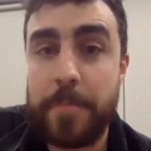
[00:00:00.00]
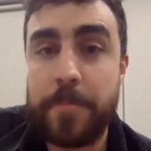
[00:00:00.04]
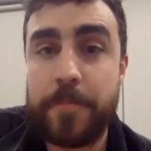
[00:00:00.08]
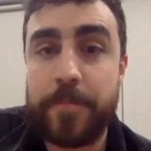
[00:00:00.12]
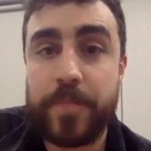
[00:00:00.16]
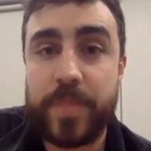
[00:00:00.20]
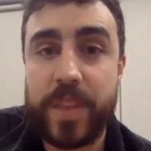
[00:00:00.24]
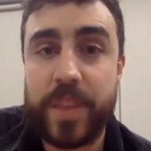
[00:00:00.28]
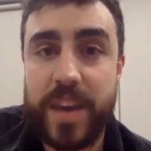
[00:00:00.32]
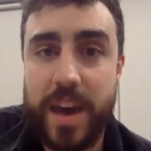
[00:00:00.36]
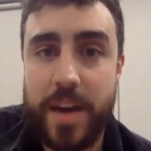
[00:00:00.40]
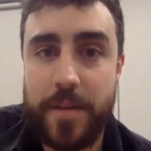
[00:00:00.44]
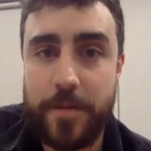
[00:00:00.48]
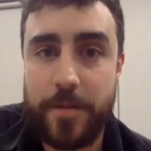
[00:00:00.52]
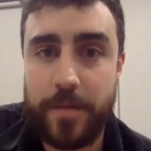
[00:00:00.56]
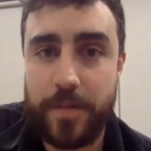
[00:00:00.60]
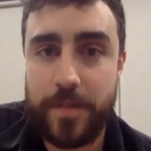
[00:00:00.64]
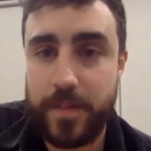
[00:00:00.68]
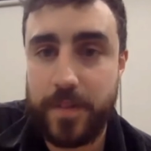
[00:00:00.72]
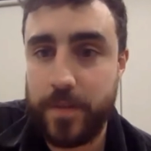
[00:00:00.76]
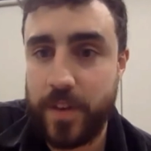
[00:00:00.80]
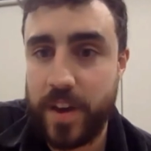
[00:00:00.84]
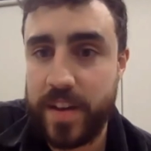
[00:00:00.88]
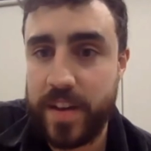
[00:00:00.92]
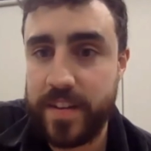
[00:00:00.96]
Yeah,
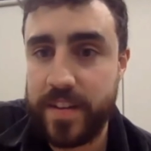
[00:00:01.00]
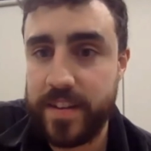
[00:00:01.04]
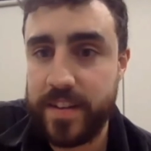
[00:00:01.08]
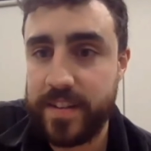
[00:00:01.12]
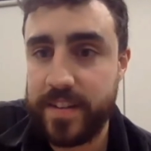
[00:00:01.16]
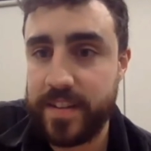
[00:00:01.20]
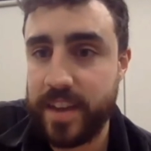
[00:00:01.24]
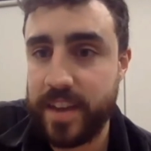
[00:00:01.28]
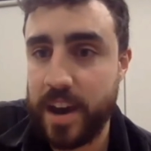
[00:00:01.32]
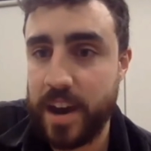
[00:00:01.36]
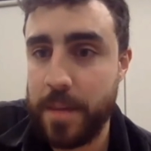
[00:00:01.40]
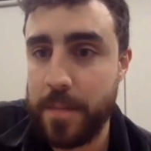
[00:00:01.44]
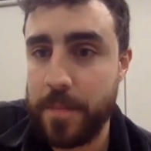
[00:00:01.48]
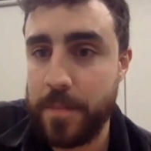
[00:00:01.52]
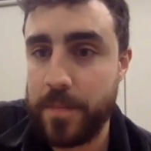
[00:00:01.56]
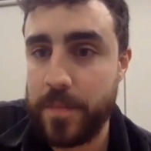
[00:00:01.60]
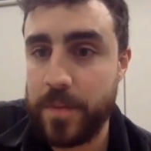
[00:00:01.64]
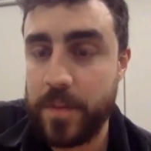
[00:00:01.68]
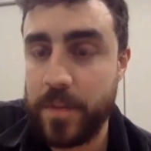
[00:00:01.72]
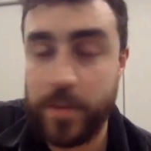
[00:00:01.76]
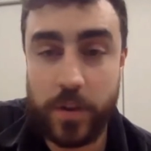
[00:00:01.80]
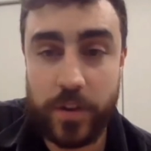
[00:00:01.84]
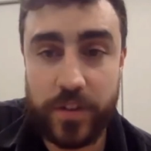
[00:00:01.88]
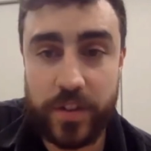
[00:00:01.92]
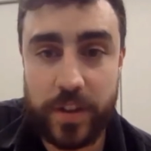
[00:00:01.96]
Francis,
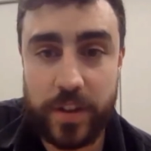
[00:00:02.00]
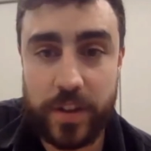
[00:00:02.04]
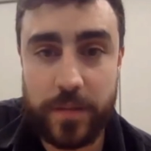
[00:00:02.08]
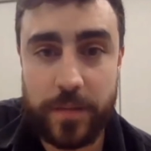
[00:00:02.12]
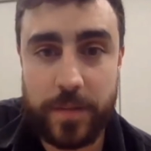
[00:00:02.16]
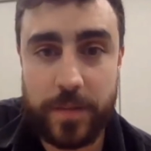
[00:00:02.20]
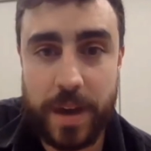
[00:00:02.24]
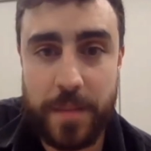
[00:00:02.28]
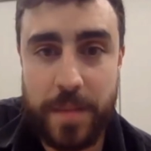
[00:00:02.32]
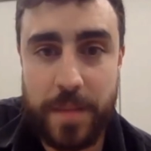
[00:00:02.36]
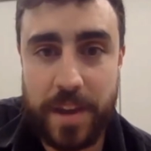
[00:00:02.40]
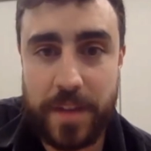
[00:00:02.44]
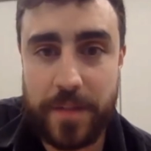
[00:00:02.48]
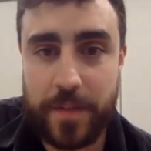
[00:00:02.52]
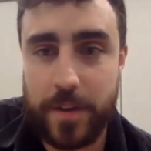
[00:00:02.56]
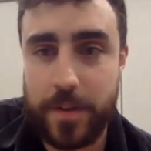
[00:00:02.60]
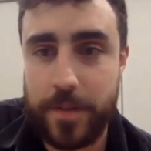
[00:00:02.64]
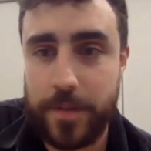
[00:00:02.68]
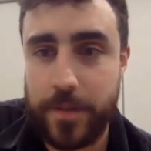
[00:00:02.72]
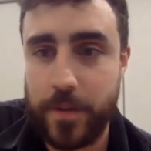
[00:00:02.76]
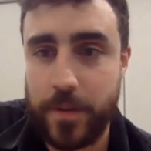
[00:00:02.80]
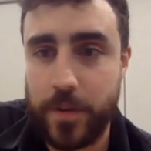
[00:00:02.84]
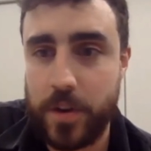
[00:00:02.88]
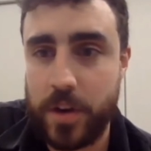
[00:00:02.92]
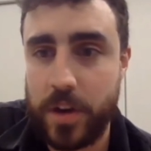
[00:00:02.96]
you've used it, Megaphone
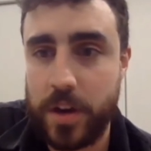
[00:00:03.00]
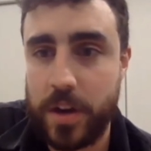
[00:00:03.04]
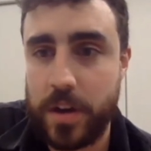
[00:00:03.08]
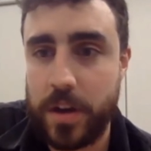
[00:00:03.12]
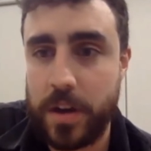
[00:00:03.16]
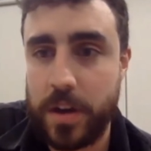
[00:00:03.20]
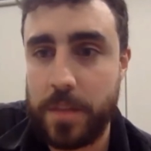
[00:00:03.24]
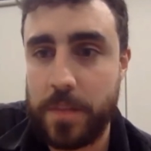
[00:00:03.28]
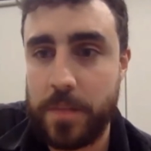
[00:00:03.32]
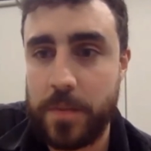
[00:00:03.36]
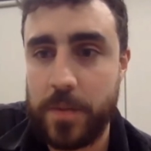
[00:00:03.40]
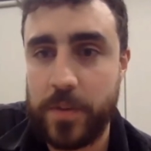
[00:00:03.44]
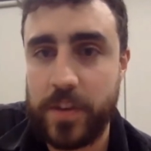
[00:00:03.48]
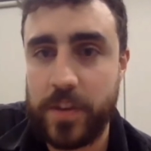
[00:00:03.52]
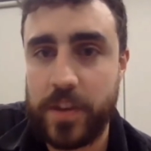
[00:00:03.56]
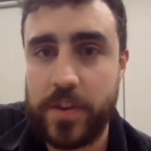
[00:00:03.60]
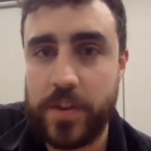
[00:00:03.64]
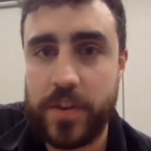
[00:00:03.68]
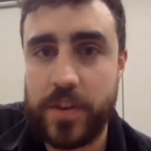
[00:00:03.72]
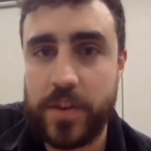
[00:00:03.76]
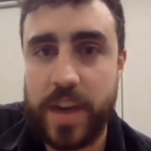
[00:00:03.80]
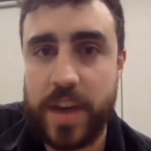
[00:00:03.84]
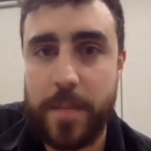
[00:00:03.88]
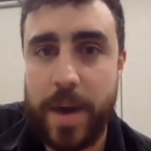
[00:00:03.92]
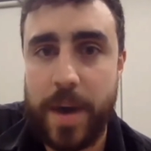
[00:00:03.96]
for a
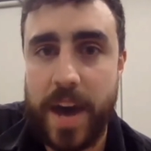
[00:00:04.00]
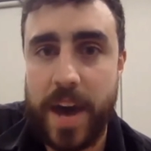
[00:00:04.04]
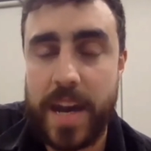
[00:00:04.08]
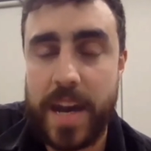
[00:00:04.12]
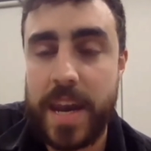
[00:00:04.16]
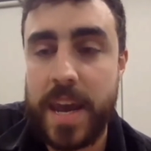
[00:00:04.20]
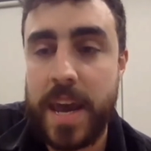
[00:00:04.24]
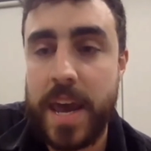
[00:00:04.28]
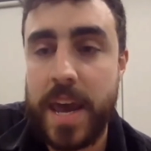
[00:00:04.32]
UCU campaign.